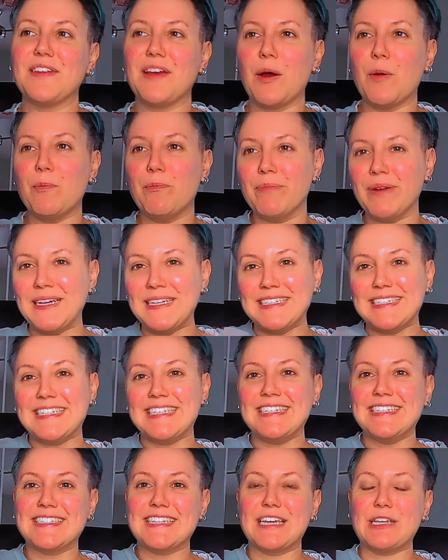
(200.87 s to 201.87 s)

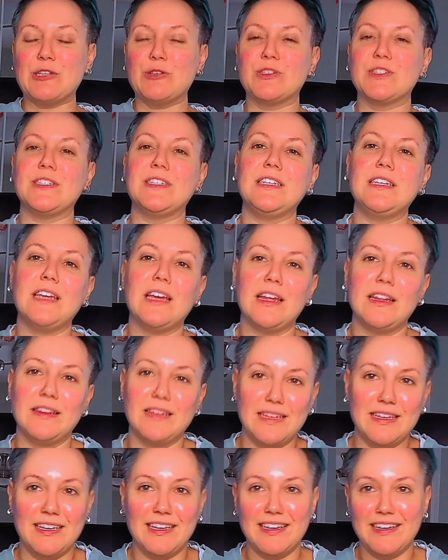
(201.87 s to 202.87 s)
abundance that you see in
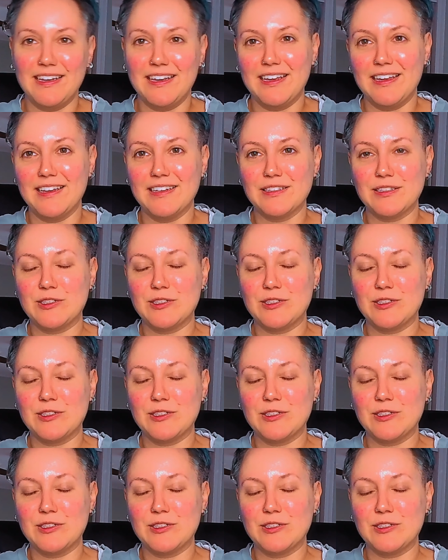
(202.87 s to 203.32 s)
the